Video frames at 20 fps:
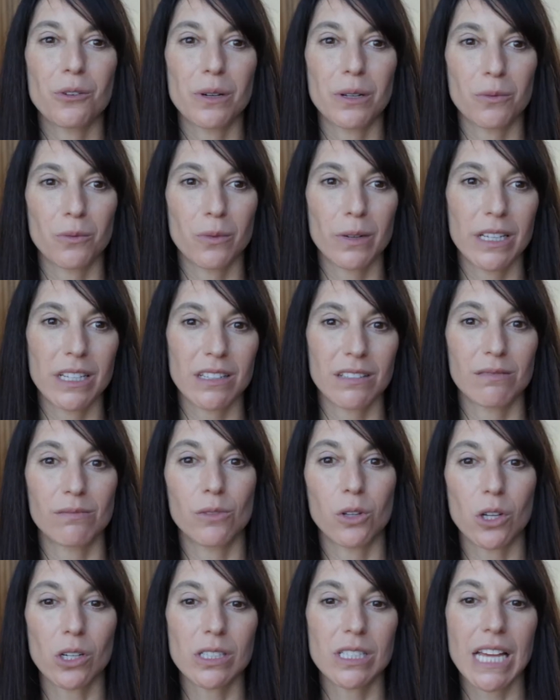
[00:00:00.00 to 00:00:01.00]
and we
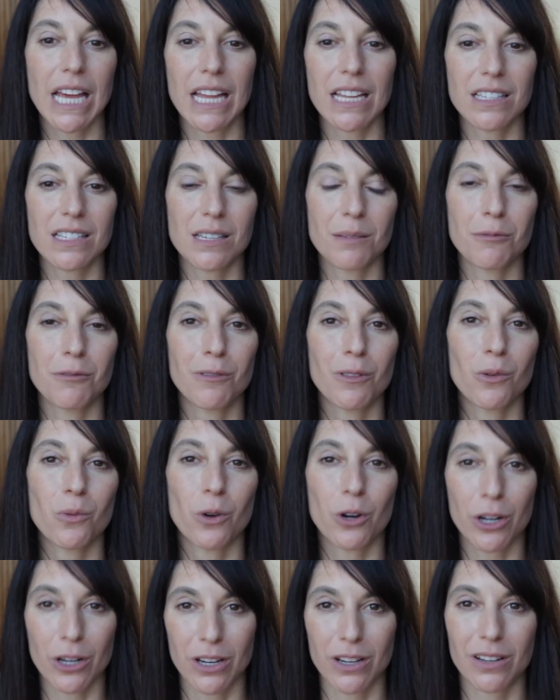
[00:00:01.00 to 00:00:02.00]
looked at some of the
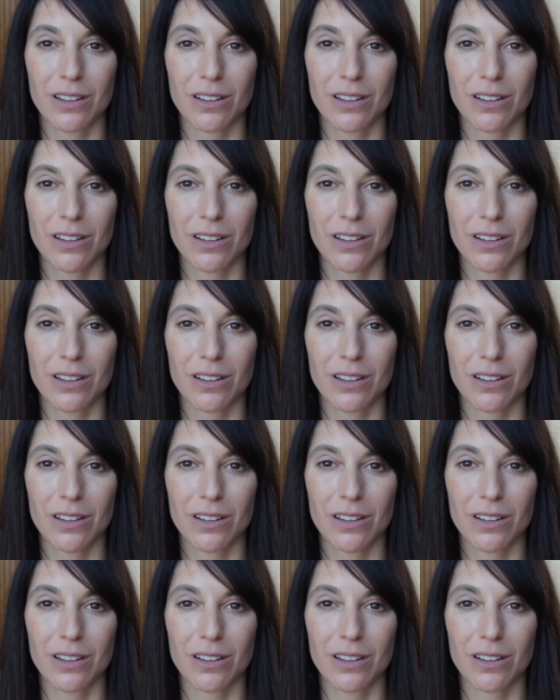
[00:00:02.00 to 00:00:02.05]
work